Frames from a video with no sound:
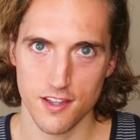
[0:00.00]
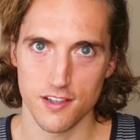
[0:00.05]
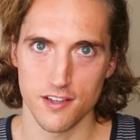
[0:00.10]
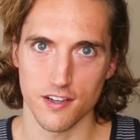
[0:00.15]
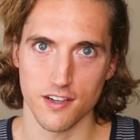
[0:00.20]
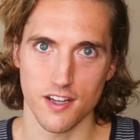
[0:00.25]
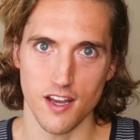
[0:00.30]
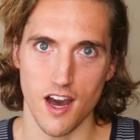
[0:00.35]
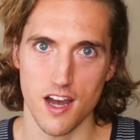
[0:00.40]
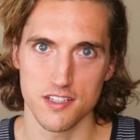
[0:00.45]

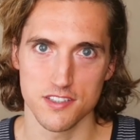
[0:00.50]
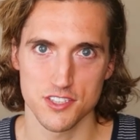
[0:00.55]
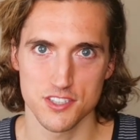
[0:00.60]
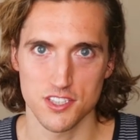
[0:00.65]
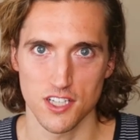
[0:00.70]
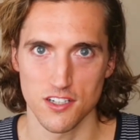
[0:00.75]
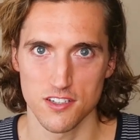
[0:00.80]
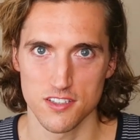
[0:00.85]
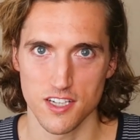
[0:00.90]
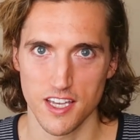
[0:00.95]
Your gut is
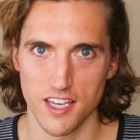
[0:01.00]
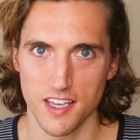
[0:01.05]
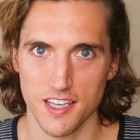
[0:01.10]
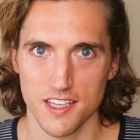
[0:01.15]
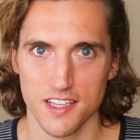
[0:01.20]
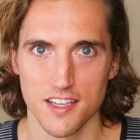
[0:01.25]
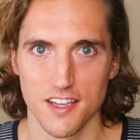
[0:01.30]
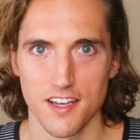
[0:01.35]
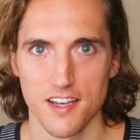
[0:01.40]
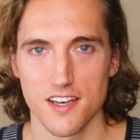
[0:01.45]

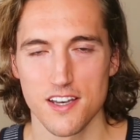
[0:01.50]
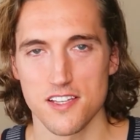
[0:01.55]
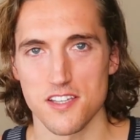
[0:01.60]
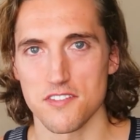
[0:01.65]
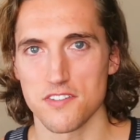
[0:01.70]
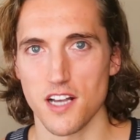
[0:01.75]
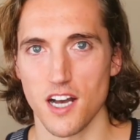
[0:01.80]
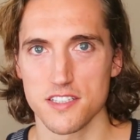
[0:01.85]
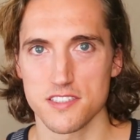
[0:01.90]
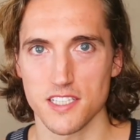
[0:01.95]
turning,
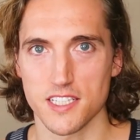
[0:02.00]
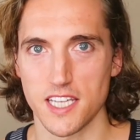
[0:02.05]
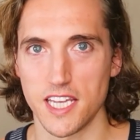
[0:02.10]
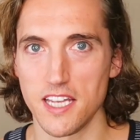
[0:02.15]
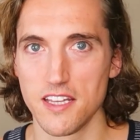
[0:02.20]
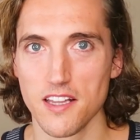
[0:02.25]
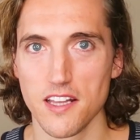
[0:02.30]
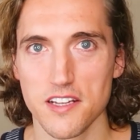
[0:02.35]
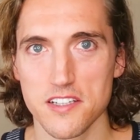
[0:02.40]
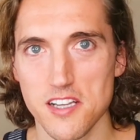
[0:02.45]
you've got
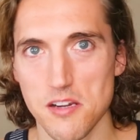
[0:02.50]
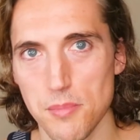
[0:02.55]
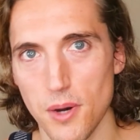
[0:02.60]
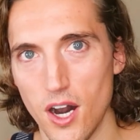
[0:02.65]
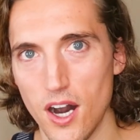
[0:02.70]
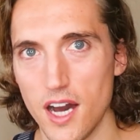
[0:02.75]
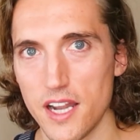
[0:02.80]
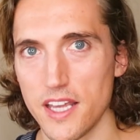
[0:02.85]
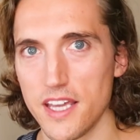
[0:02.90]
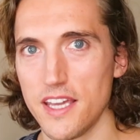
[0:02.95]
tequila in your
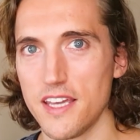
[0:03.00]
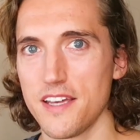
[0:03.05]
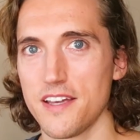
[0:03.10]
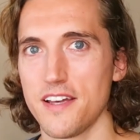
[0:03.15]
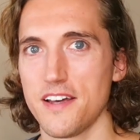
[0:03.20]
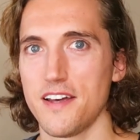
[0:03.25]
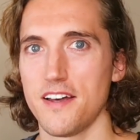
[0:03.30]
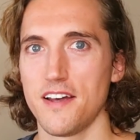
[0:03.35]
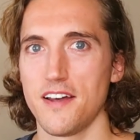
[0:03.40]
body.